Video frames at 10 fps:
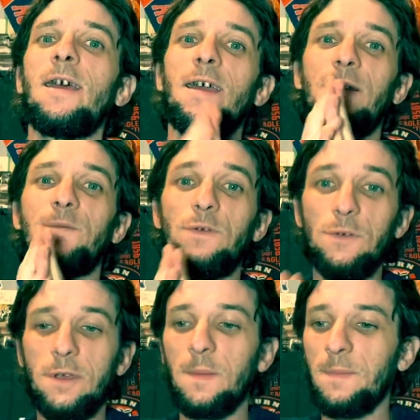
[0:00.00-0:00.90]
If you
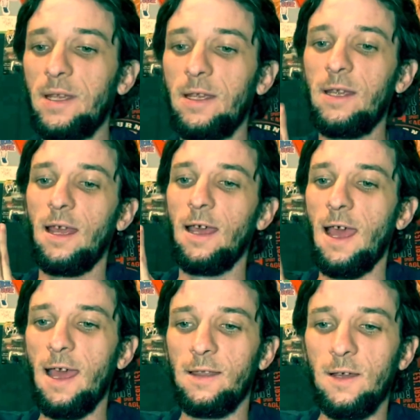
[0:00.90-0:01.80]
can be
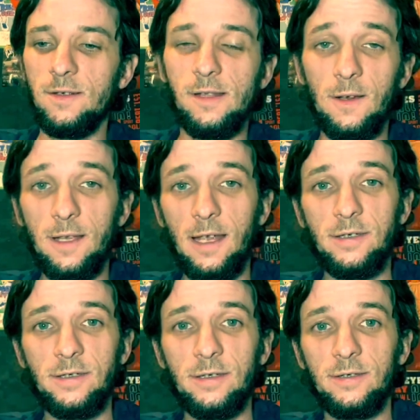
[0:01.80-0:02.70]
at those
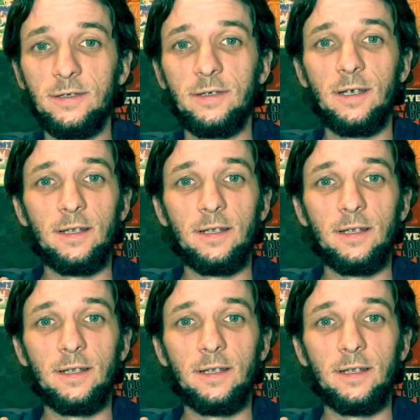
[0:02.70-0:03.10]
locations,